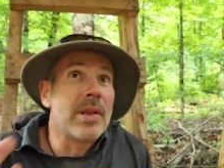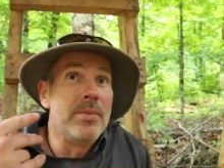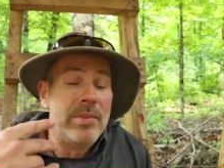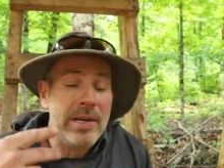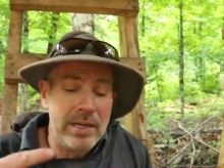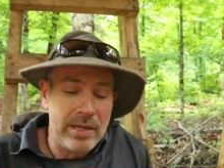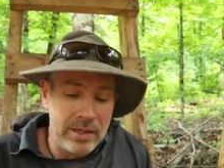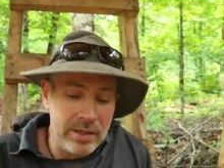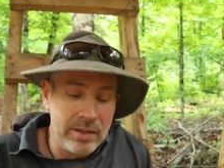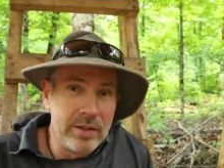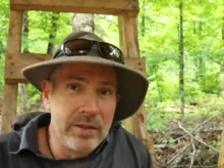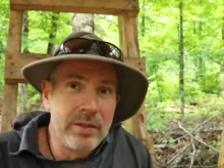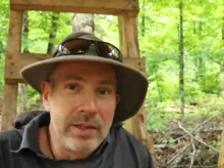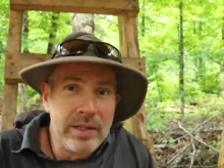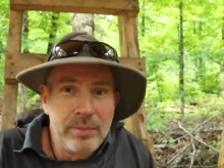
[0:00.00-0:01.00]
I'm making
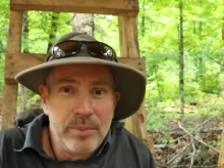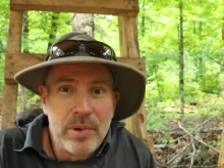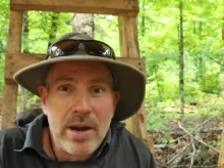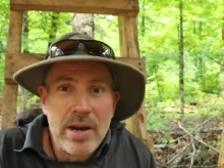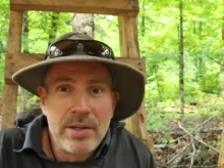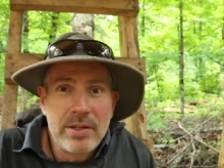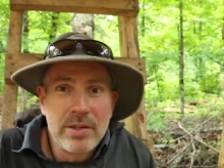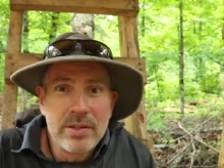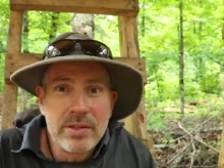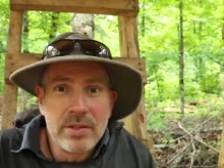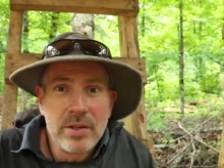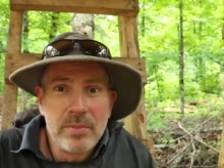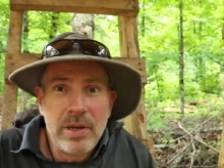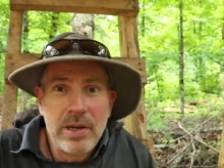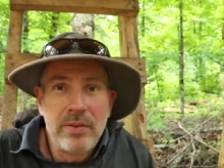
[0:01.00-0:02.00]
it like branches
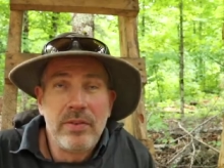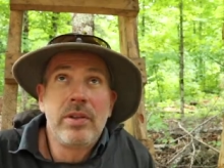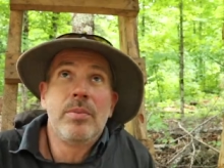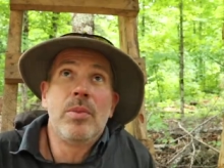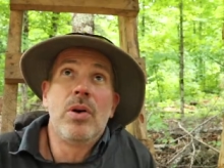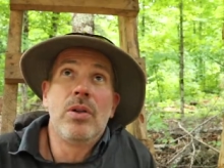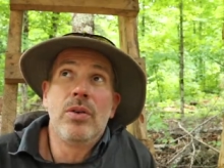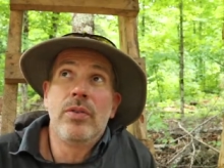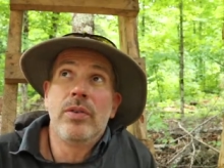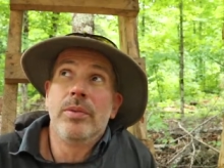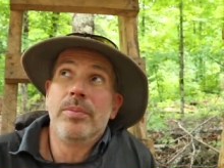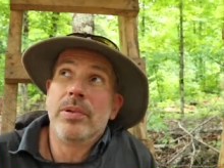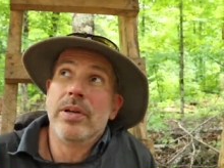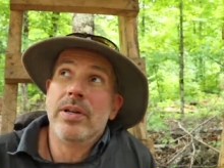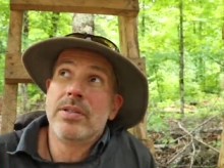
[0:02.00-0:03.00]
and I'm having them all over
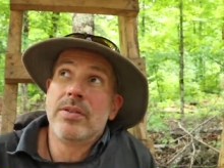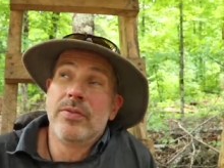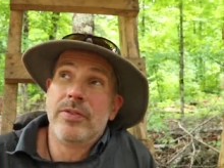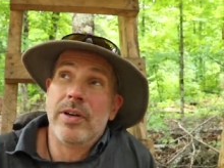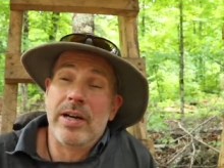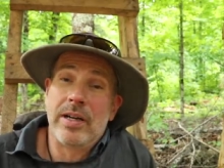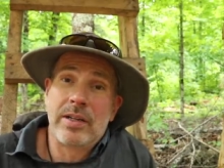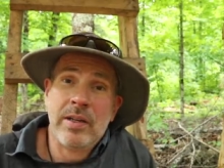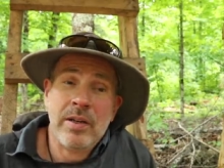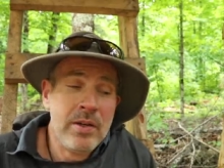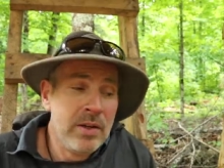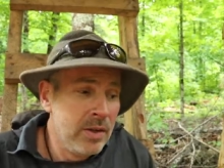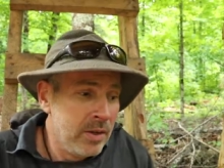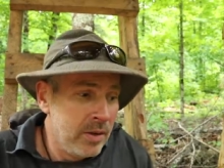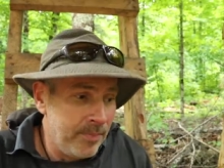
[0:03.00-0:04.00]
the place. In fact,
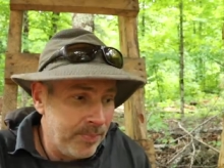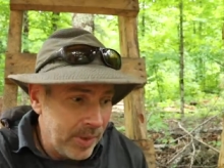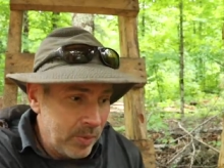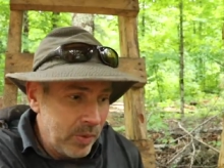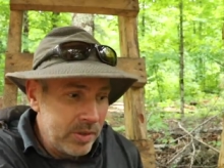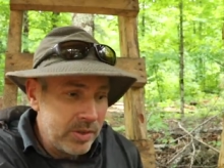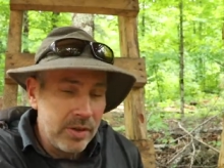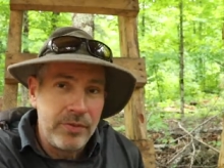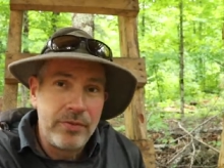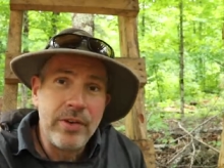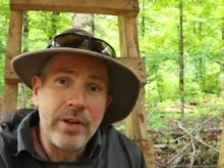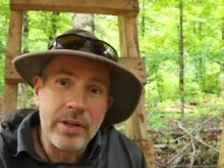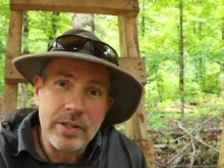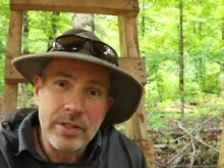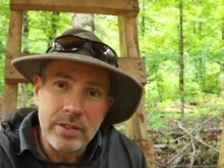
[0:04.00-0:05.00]
once I
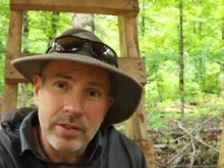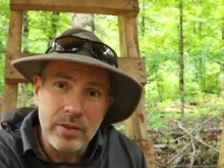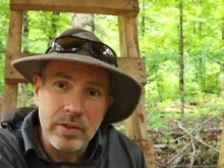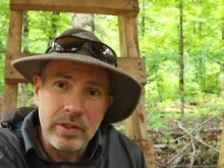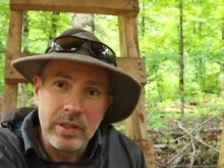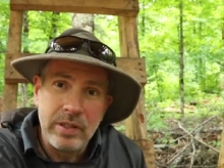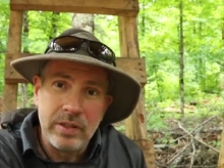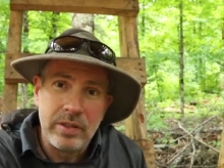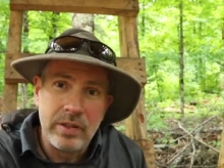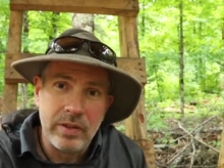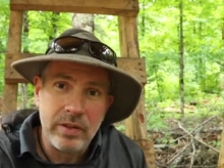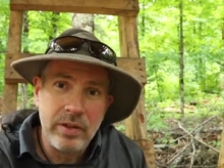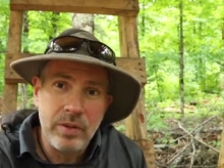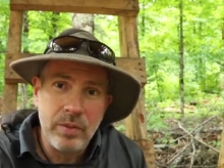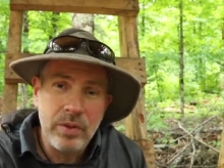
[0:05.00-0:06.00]
finish doing the
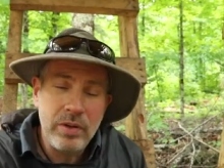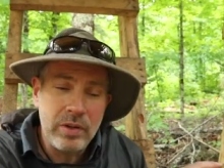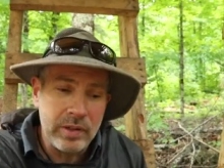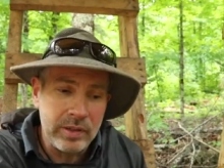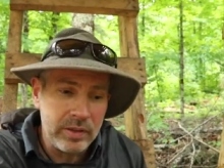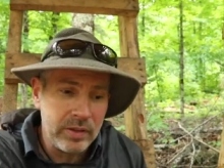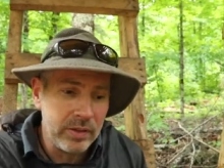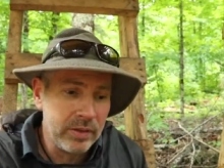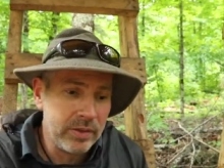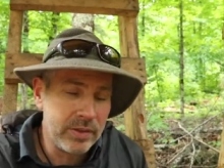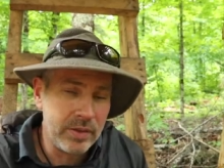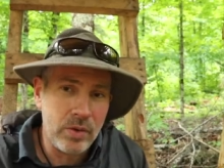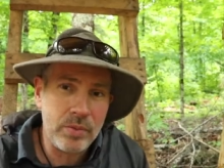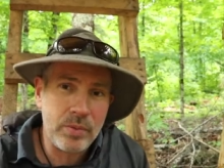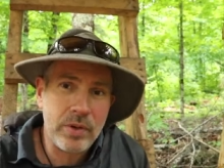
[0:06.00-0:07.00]
interior work, like the
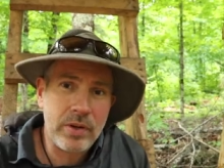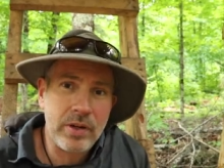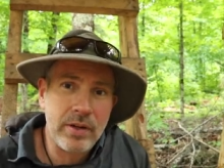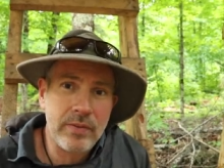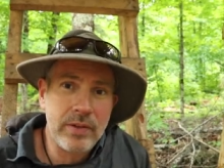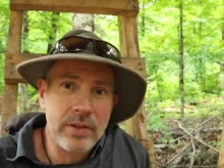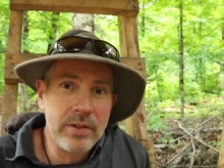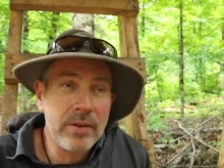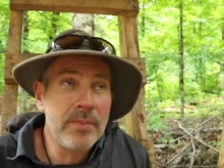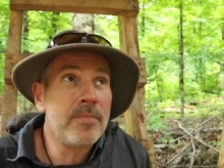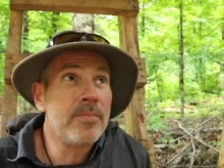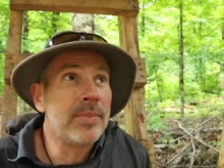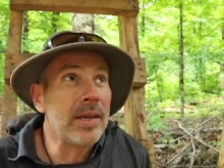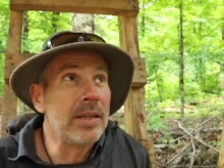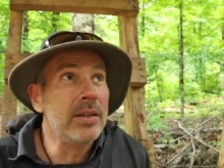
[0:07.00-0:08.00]
stonework and everything,
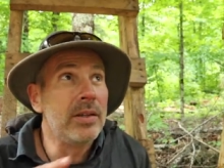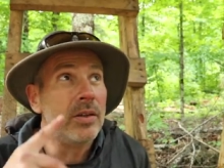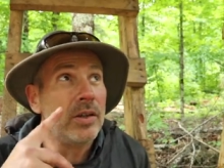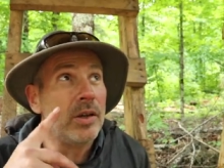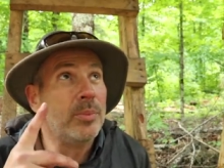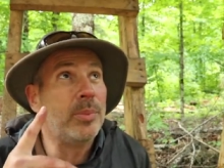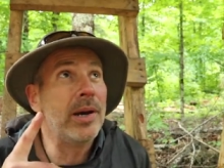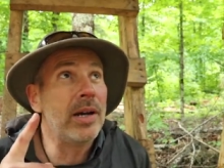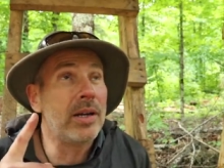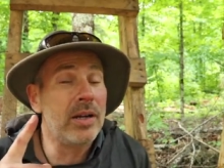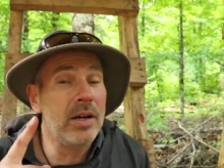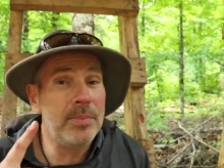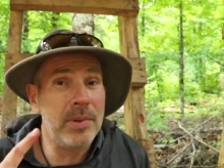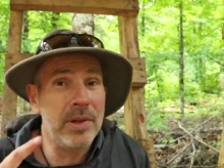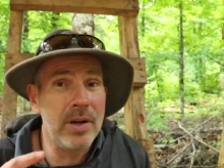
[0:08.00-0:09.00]
I think I'll get back
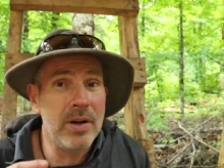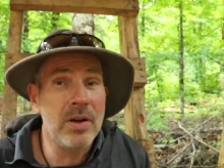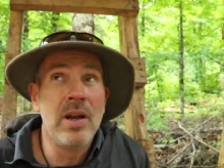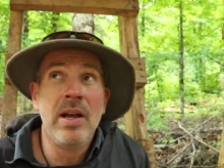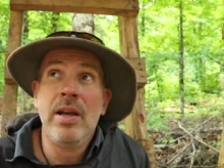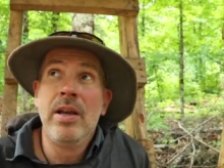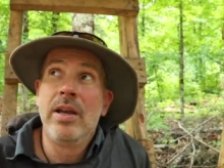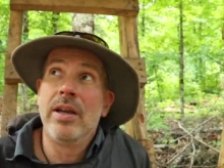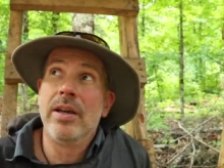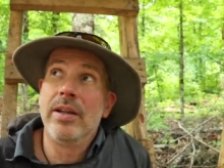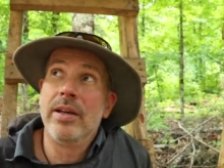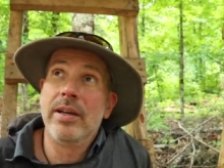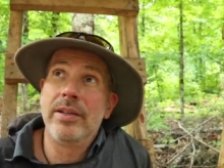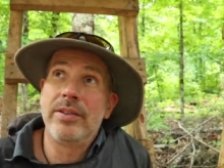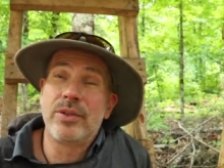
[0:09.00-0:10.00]
up there
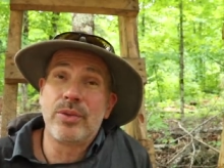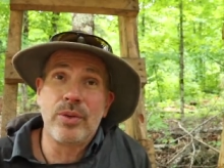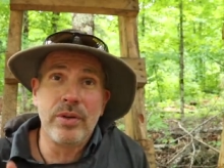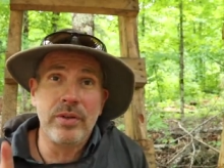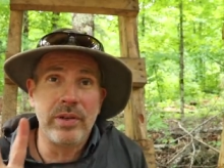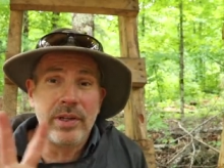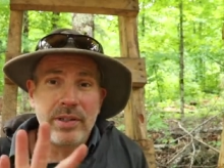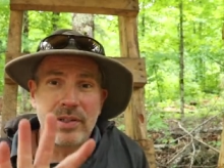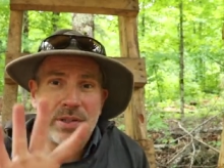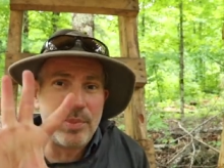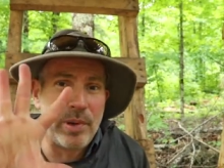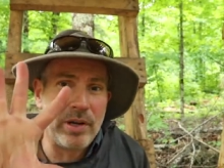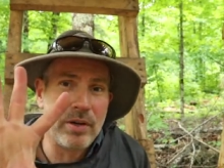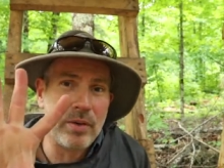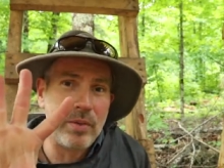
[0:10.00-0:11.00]
and add sort of like
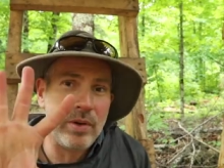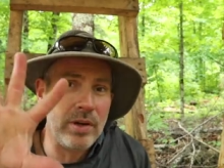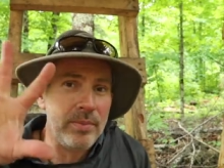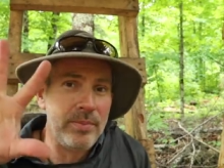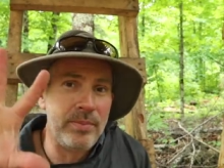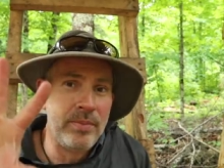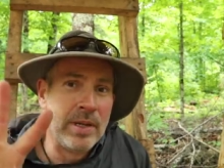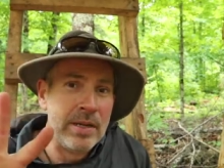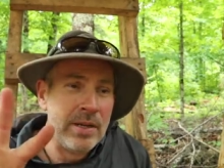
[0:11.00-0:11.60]
spider web